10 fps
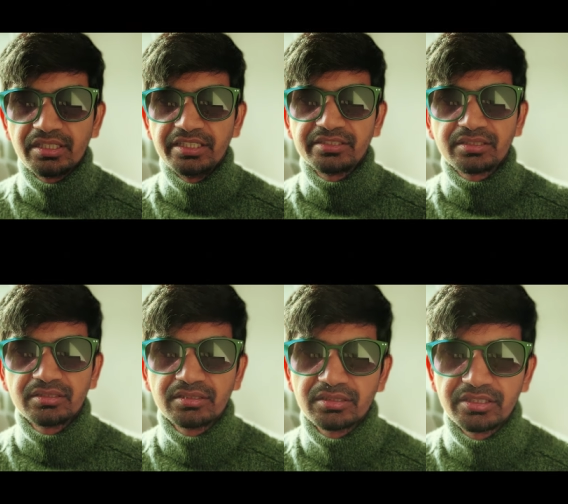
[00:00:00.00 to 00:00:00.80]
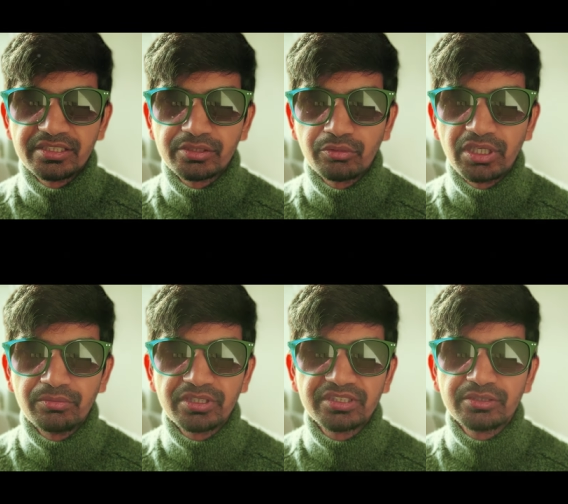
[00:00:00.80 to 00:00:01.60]
It is
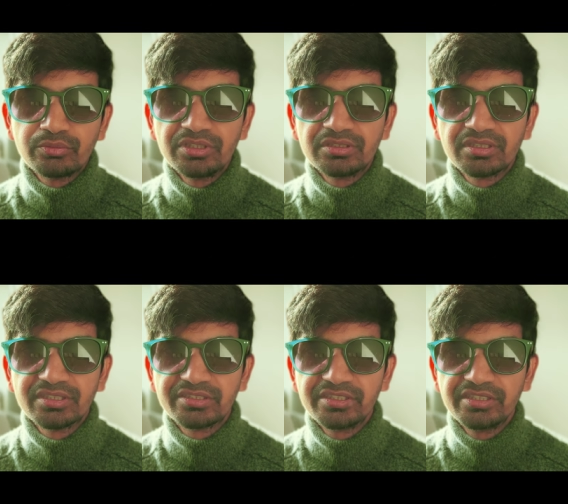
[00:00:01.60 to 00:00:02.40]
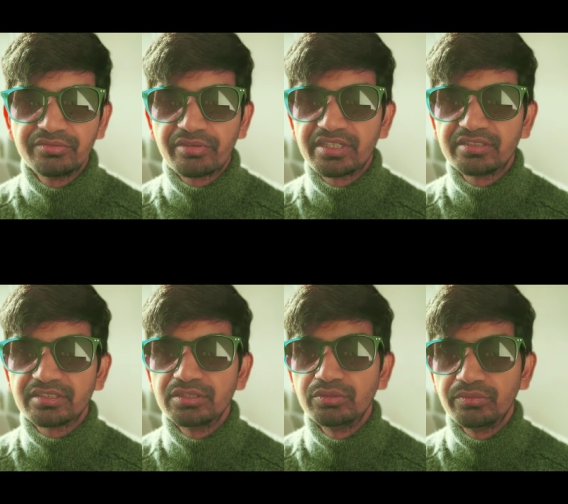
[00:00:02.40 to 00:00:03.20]
collaborated with 3
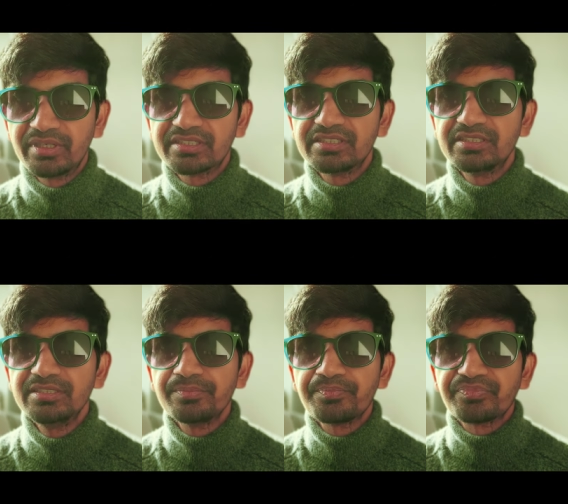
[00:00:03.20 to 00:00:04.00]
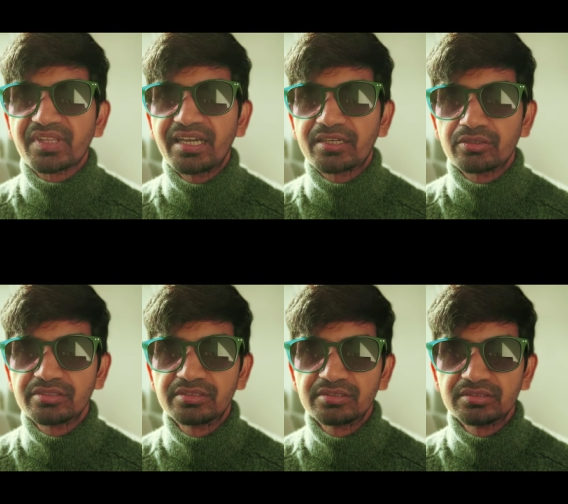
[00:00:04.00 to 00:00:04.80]
different universities
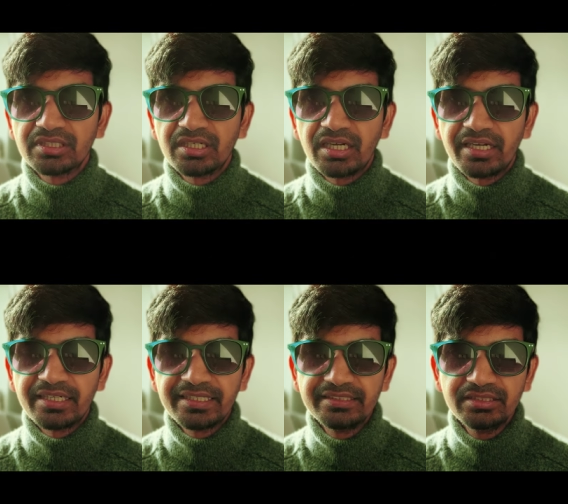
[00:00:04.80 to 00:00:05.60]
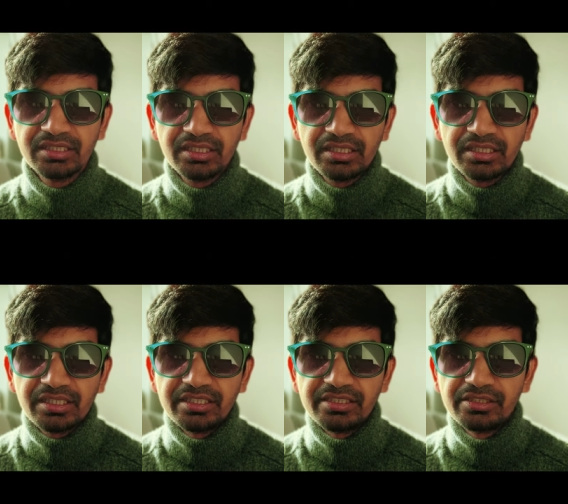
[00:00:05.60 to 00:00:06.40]
across the Ireland.
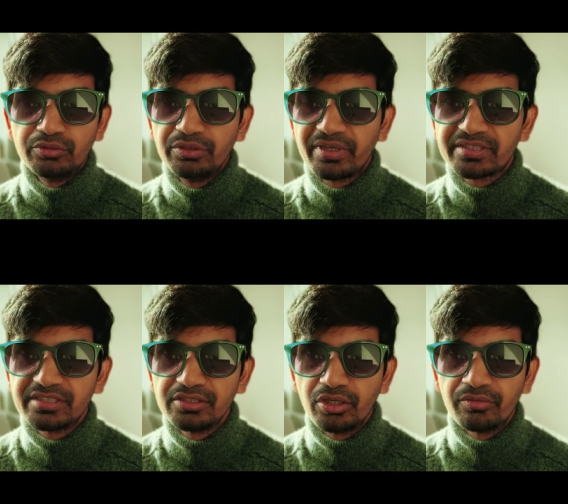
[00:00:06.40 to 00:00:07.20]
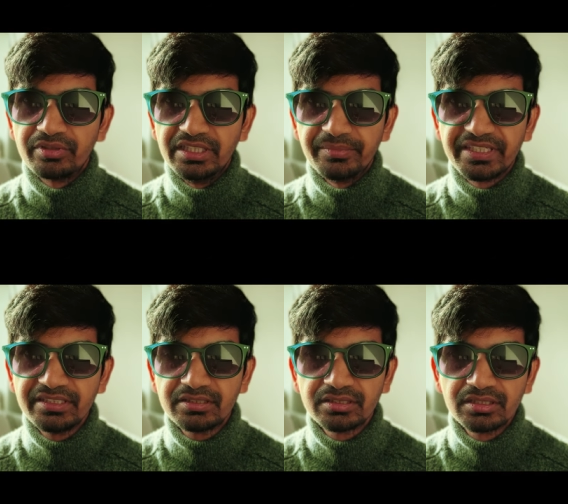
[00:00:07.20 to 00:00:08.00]
It is University of
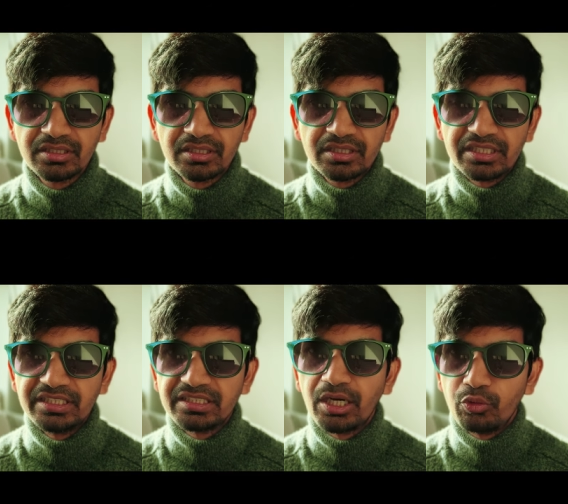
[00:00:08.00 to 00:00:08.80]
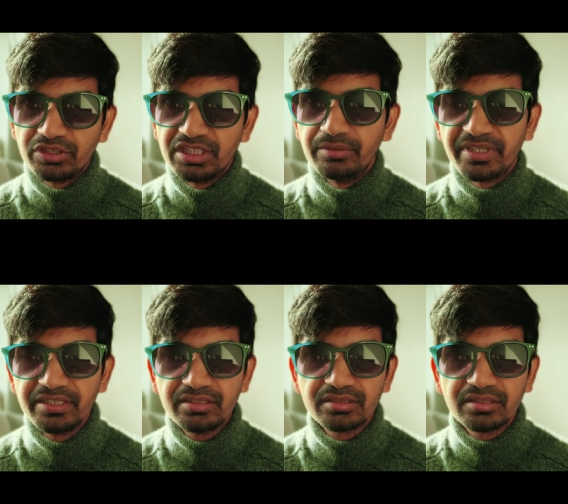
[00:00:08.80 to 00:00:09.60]
Limerick in County
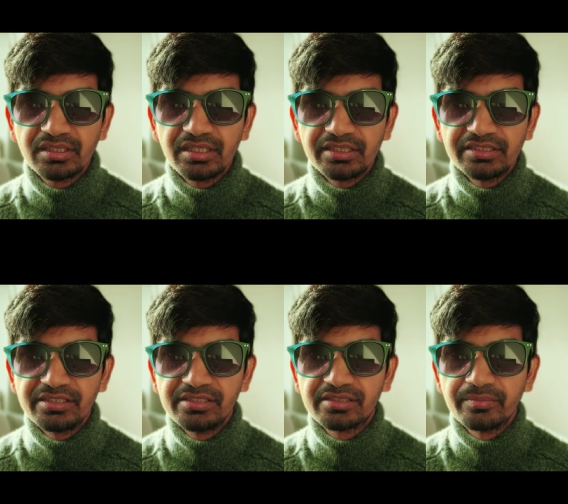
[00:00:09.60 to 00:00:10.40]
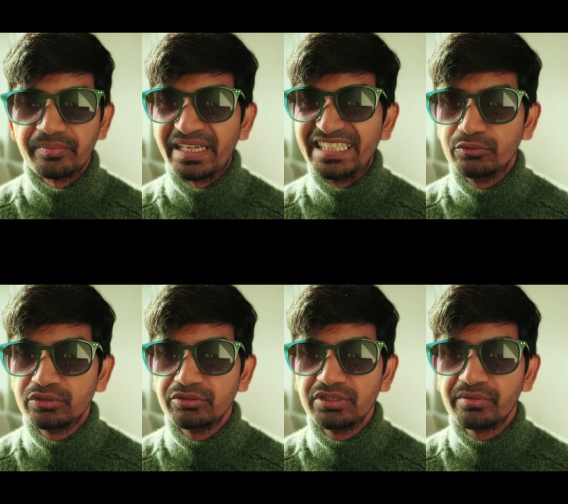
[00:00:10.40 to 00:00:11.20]
Limerick. It is
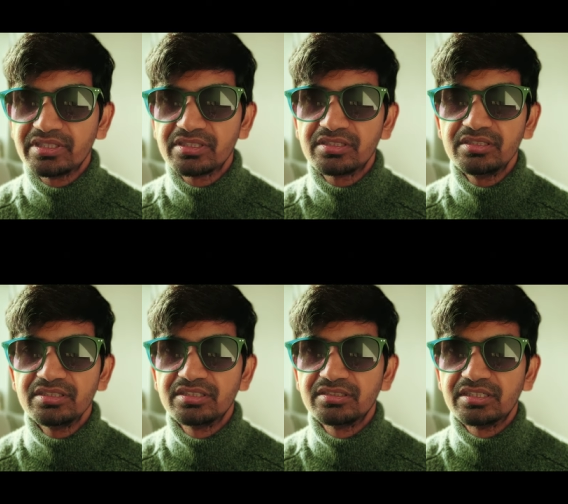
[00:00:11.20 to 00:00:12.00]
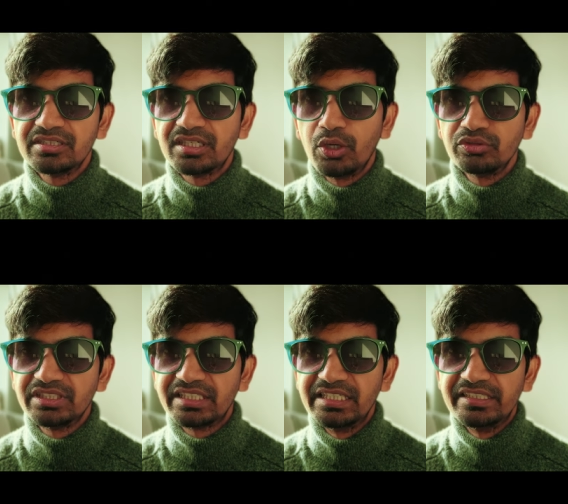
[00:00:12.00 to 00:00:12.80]
Maynooth University in
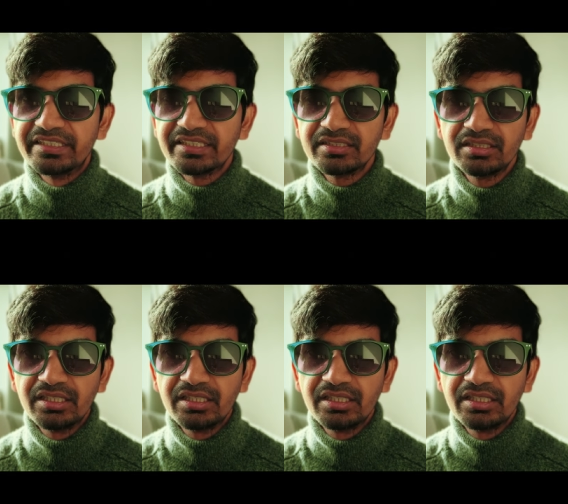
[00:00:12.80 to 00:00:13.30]
County Kildare,